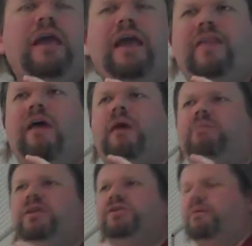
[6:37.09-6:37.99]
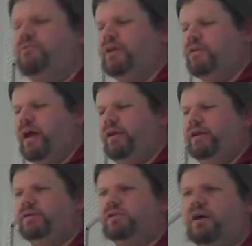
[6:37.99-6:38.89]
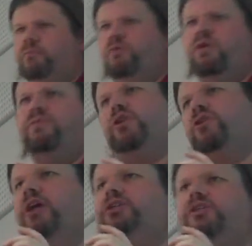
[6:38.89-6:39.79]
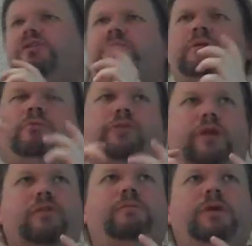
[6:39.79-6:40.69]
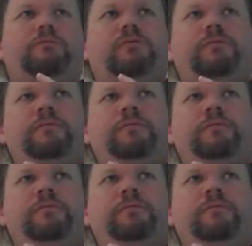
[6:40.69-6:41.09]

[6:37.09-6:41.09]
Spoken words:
And that might be something that is more of a crutch to some people than other people.